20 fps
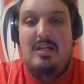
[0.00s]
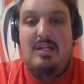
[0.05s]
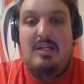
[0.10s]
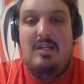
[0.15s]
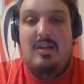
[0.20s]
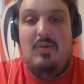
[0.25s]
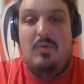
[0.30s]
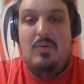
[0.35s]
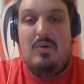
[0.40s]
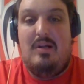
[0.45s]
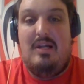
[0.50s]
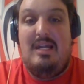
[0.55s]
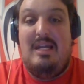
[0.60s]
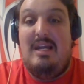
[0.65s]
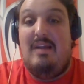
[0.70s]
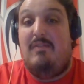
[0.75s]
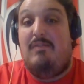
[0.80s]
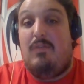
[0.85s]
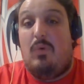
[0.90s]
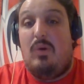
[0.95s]
you know, where he
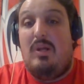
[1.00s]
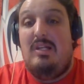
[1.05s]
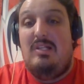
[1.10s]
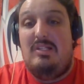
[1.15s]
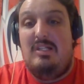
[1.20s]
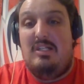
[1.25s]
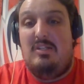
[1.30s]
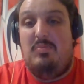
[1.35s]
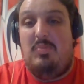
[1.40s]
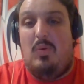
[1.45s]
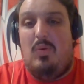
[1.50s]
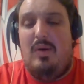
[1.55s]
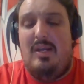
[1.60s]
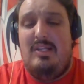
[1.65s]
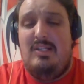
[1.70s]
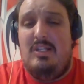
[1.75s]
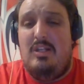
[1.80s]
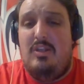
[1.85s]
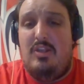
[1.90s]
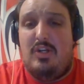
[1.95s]
got forty-six
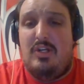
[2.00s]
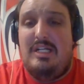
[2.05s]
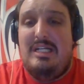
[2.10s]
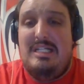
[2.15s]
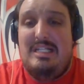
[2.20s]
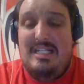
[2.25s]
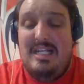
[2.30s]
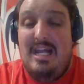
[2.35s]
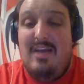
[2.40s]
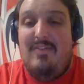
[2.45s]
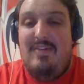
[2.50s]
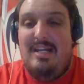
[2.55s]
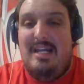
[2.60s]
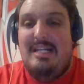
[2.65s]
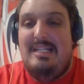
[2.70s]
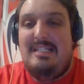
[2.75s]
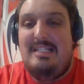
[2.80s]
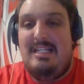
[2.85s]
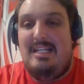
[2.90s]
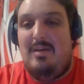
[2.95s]
points in thirty-seven
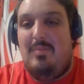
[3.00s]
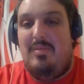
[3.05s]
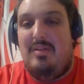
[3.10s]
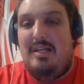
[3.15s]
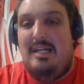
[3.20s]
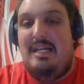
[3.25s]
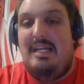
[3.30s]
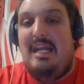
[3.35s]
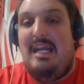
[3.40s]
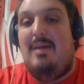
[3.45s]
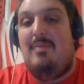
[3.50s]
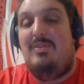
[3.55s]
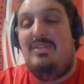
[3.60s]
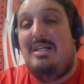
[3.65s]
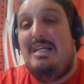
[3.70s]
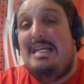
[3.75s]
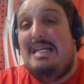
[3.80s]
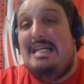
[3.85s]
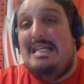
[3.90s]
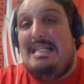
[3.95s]
N C double A games,
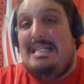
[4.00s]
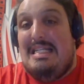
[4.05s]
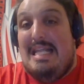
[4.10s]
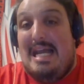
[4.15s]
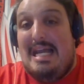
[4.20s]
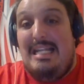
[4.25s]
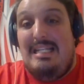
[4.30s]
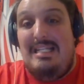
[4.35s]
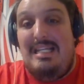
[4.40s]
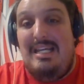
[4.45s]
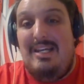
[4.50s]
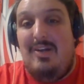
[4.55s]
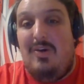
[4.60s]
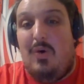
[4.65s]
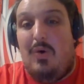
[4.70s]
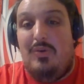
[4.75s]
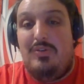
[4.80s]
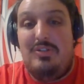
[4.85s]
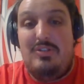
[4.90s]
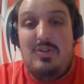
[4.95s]
nineteen
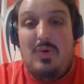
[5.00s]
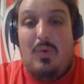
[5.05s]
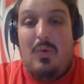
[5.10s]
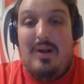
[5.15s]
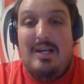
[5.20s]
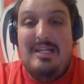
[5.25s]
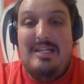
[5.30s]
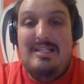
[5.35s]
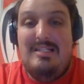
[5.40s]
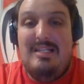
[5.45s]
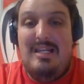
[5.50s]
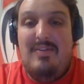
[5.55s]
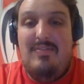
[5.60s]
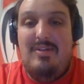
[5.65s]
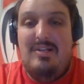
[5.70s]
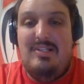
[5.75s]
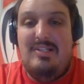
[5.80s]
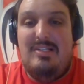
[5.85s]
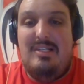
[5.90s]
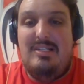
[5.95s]
goals,
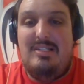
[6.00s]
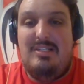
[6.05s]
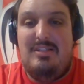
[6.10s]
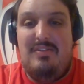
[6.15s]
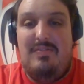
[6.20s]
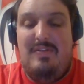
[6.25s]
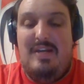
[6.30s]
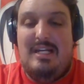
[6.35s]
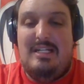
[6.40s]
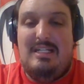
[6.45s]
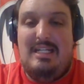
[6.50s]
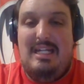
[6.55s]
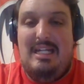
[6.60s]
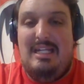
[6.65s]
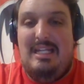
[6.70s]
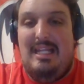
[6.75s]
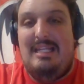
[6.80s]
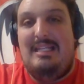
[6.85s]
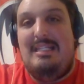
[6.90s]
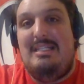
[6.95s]
twenty-seven assists, and the fact that he
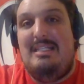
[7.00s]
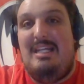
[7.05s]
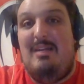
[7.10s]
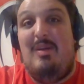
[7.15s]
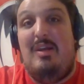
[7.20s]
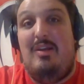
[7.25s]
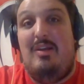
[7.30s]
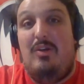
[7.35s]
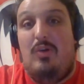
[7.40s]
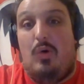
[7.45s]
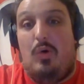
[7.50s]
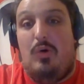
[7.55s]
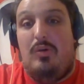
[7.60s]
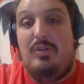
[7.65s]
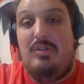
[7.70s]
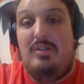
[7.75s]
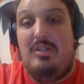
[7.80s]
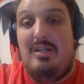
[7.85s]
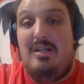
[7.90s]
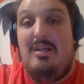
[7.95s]
led the team in
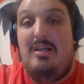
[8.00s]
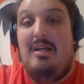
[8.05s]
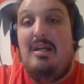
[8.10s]
goals